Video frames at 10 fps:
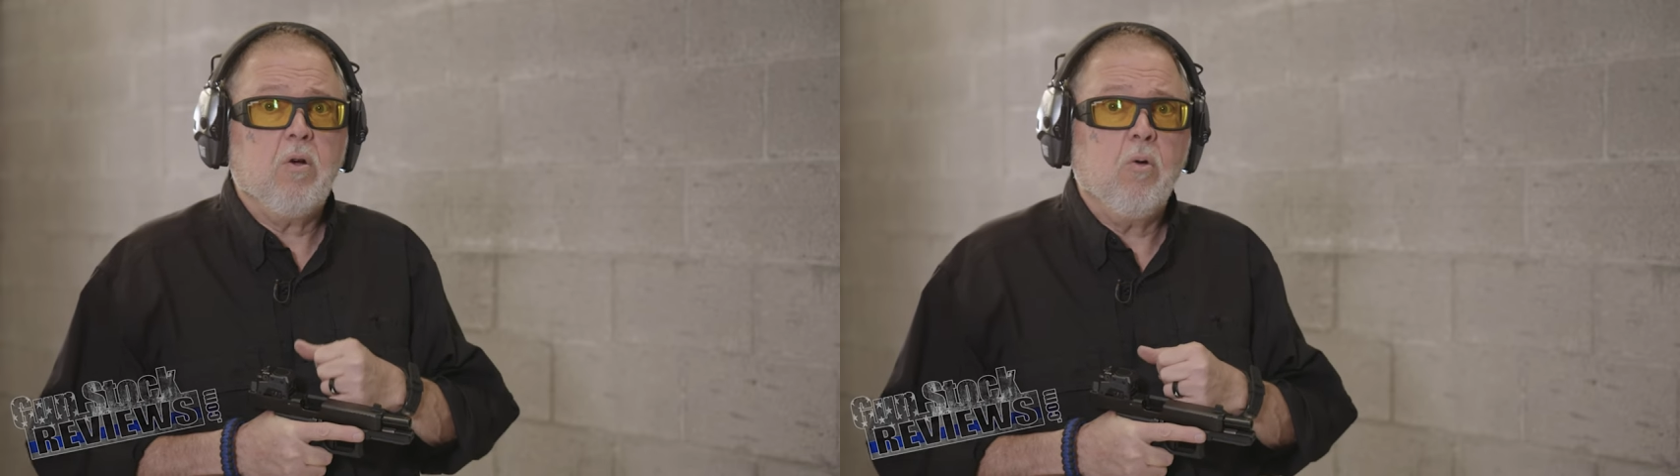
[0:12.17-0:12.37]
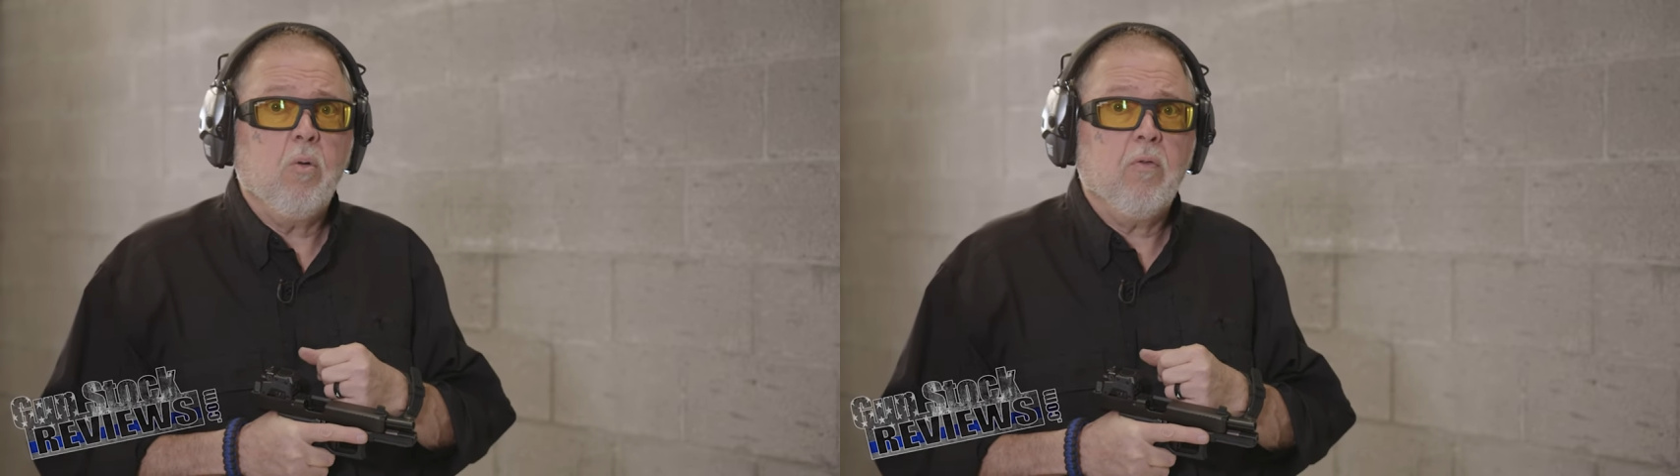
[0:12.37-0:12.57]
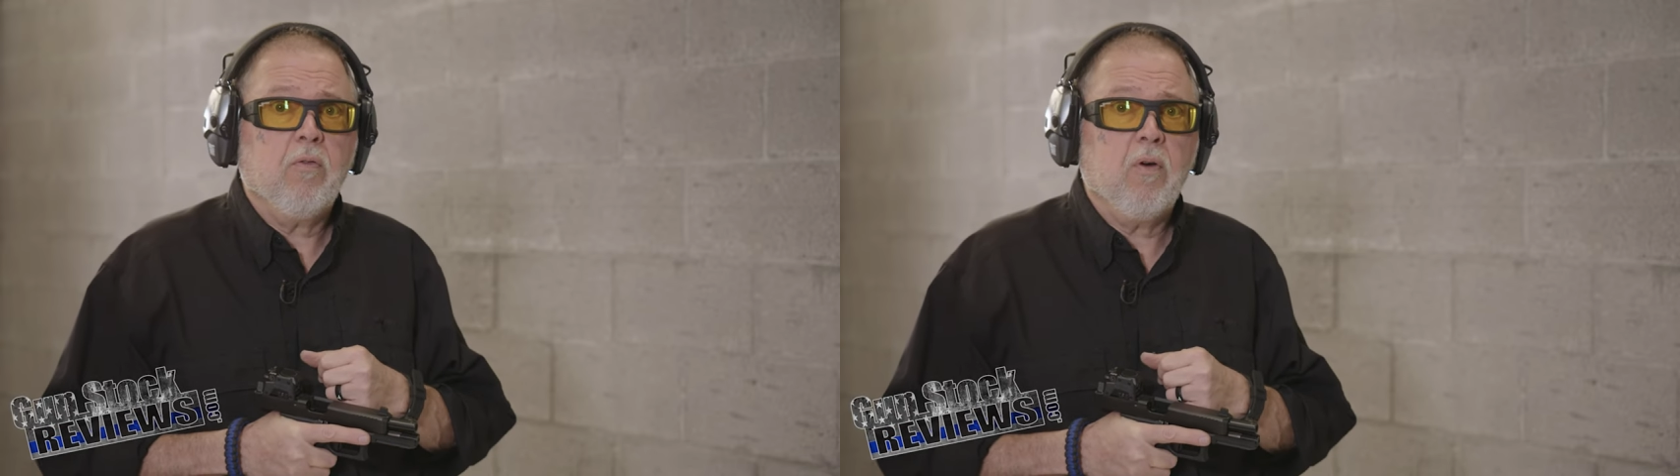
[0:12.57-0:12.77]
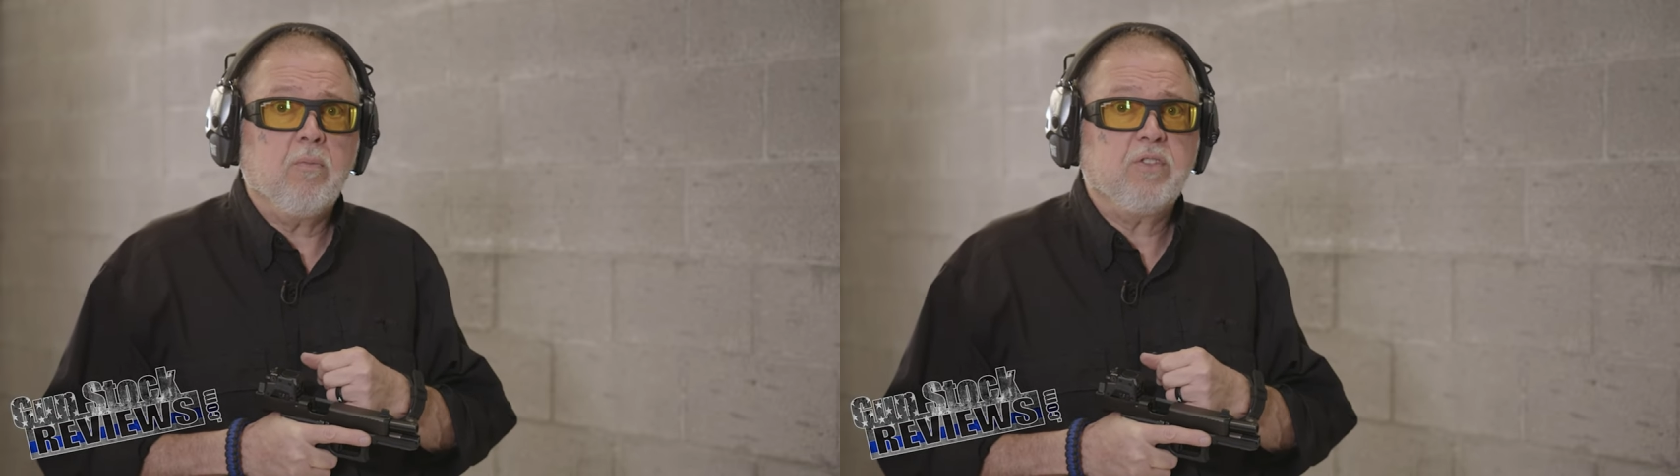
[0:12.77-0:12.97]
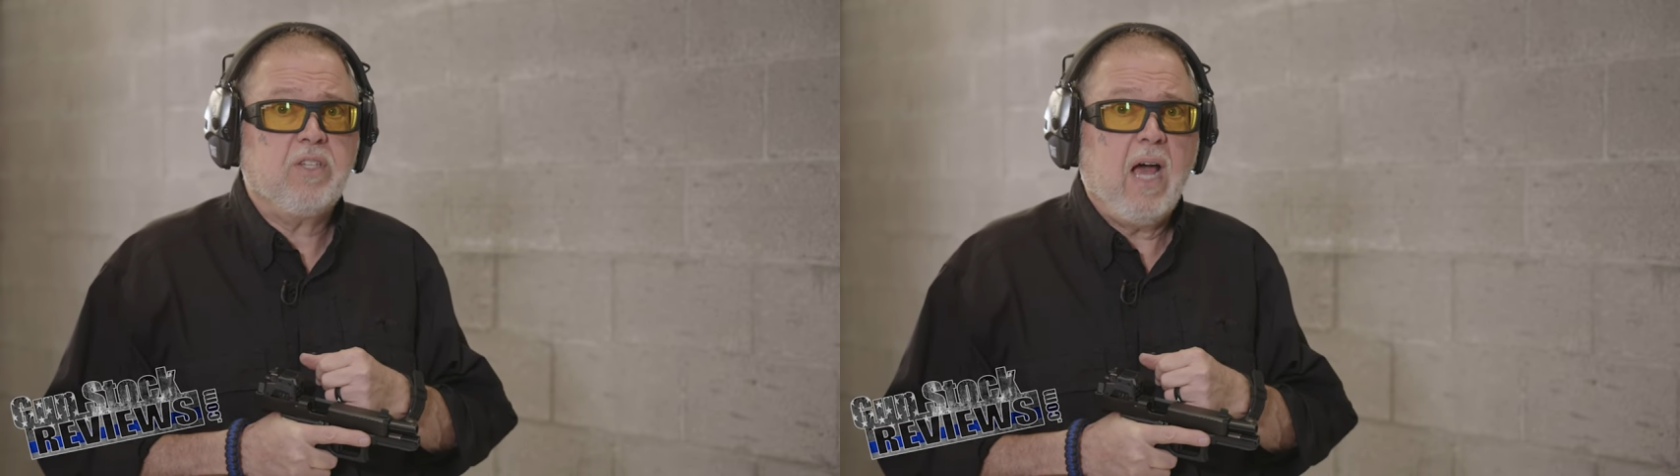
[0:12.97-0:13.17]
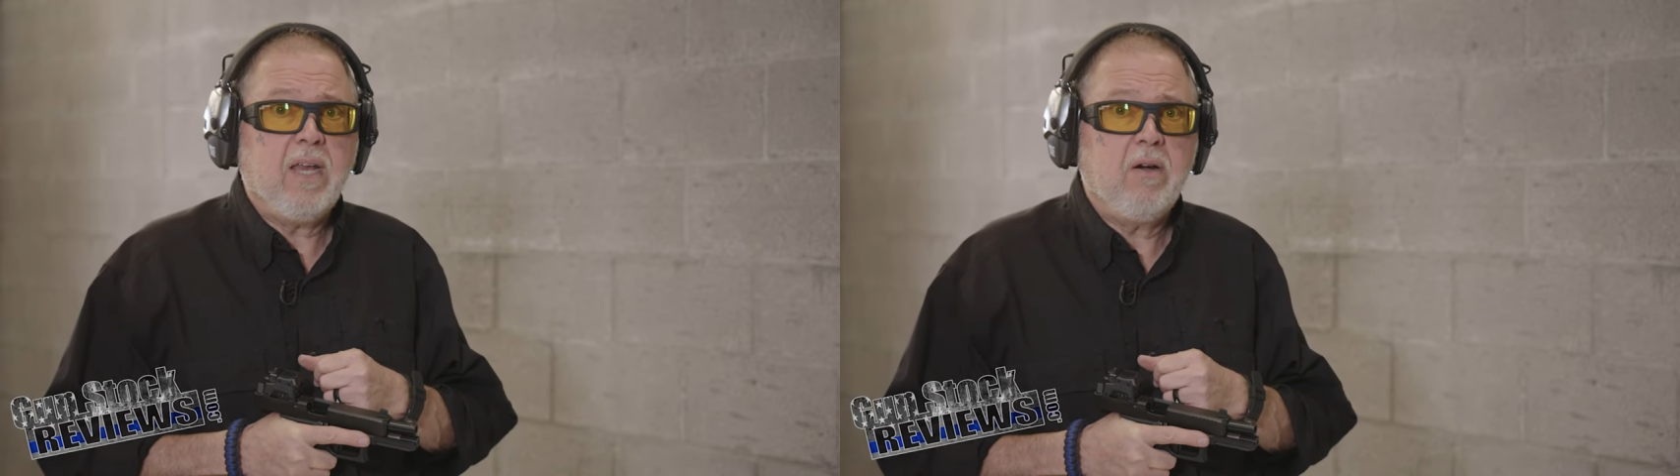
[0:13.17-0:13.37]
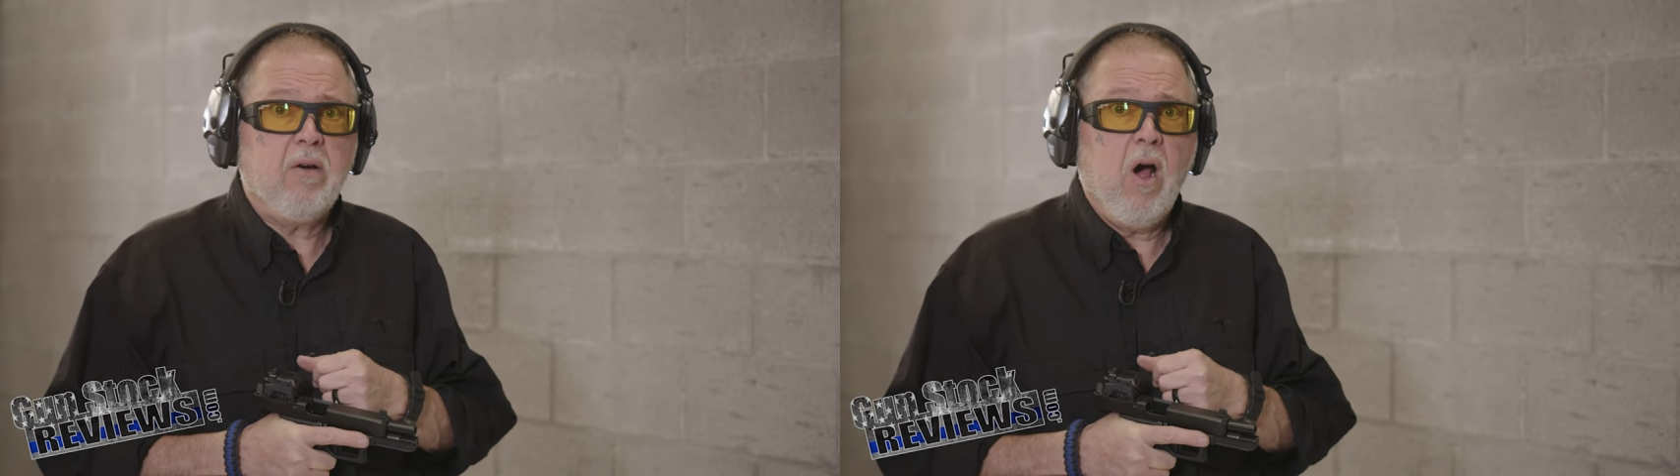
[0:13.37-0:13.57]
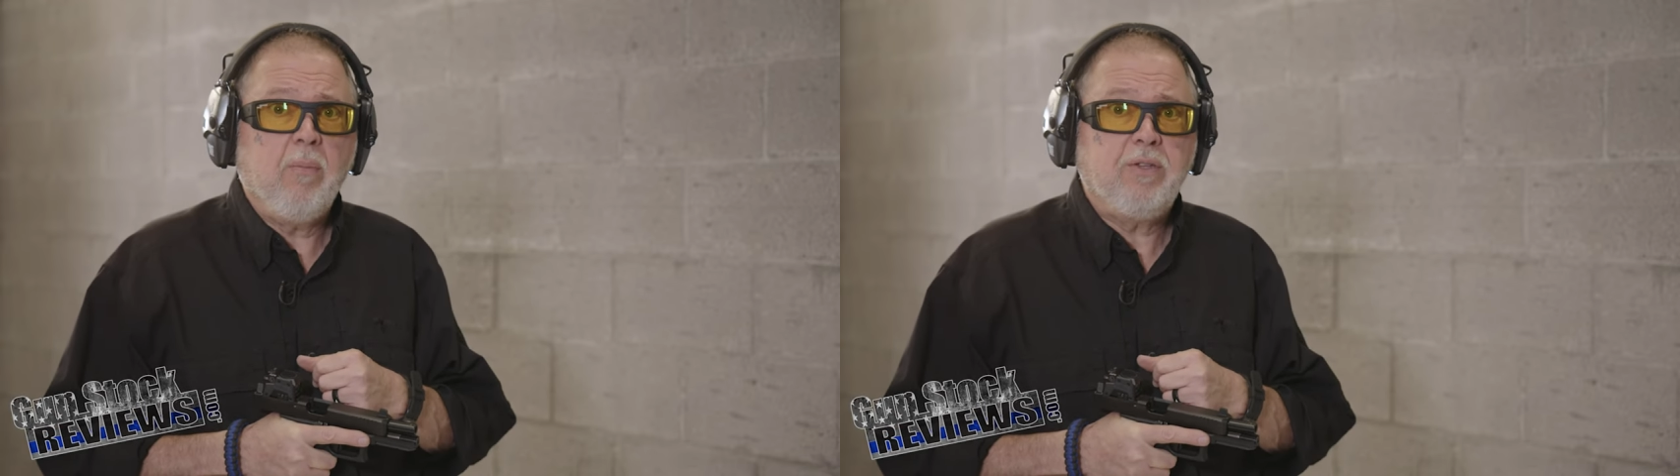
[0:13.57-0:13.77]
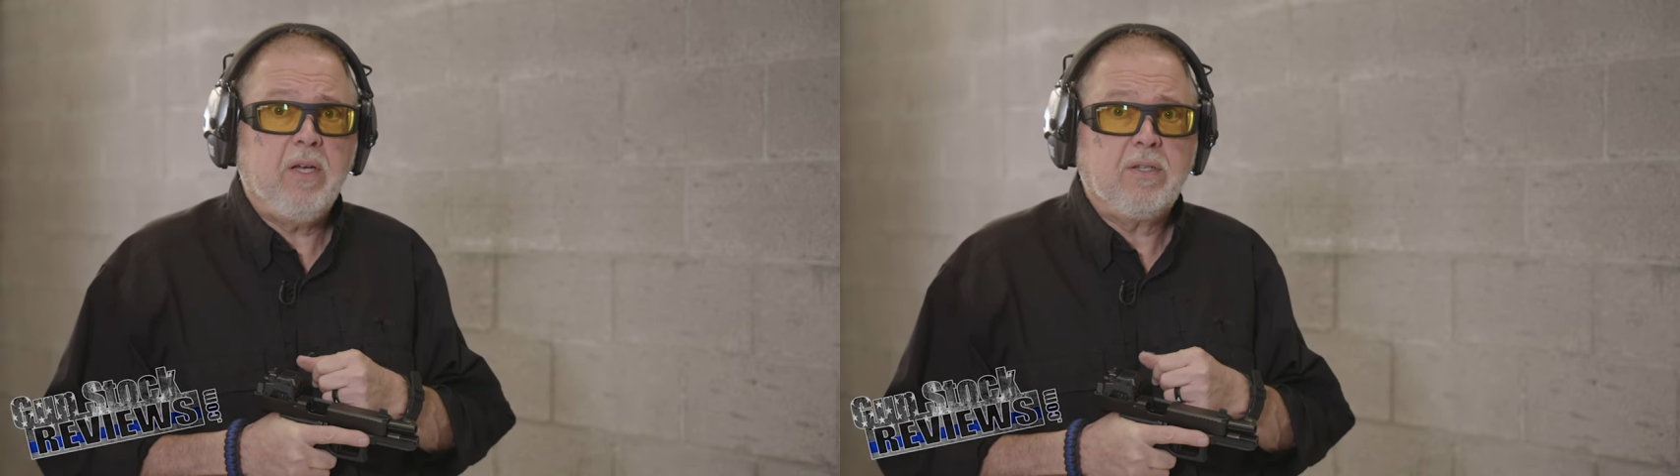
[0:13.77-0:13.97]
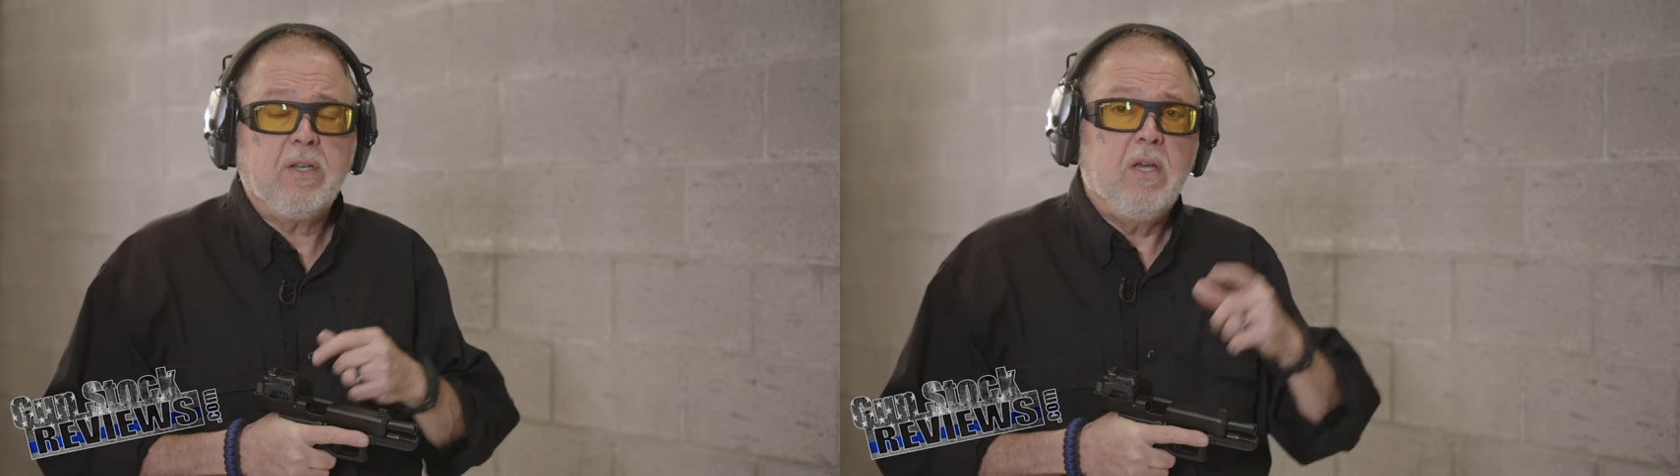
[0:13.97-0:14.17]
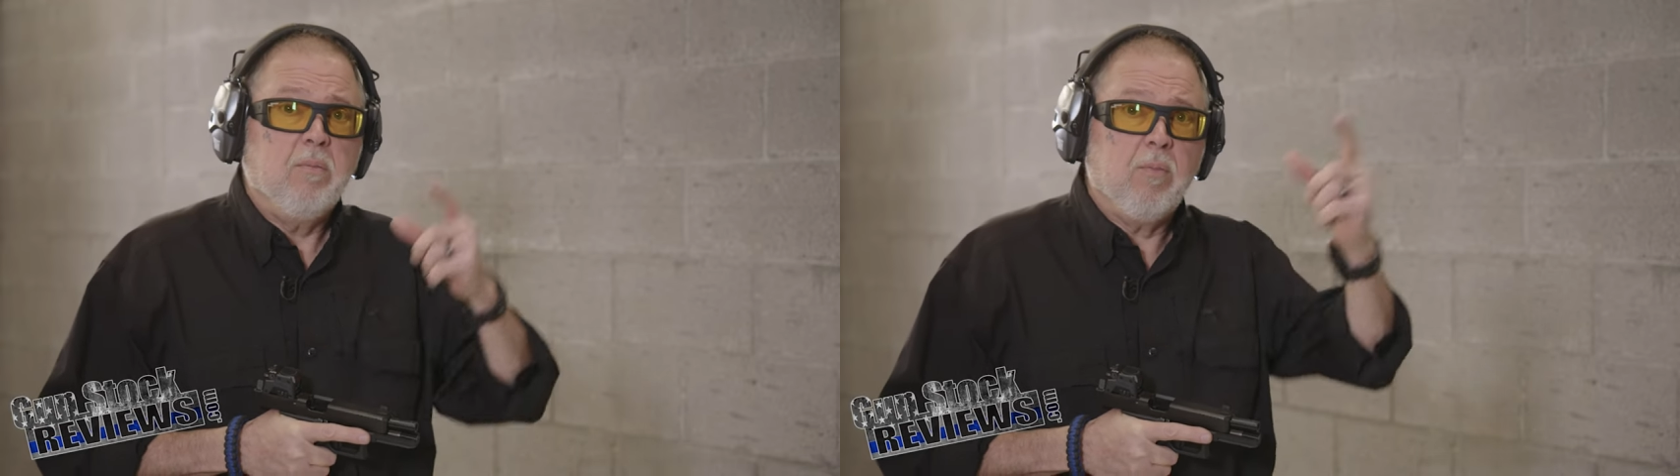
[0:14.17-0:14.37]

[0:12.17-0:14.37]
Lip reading: cool from Steiner Optics.